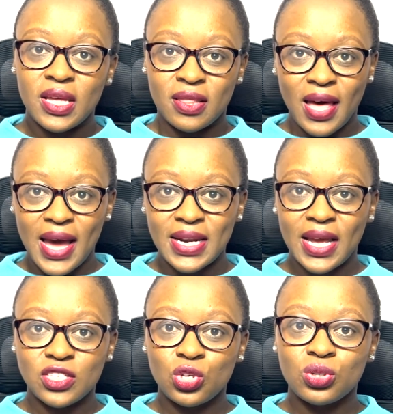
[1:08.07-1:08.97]
that
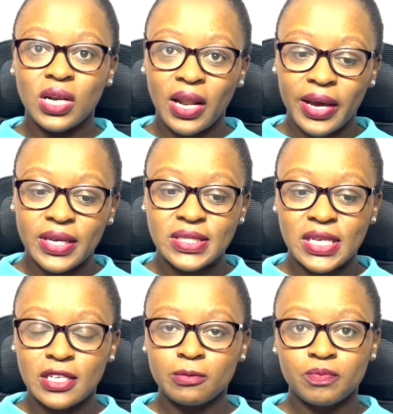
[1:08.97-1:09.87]
has good
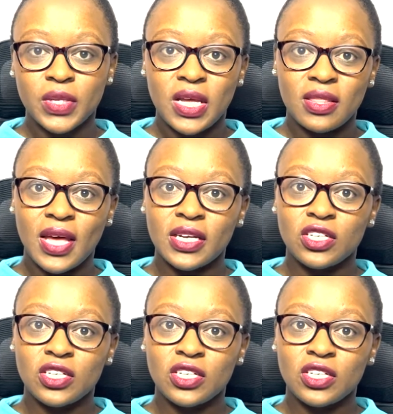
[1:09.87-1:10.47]
lighting, that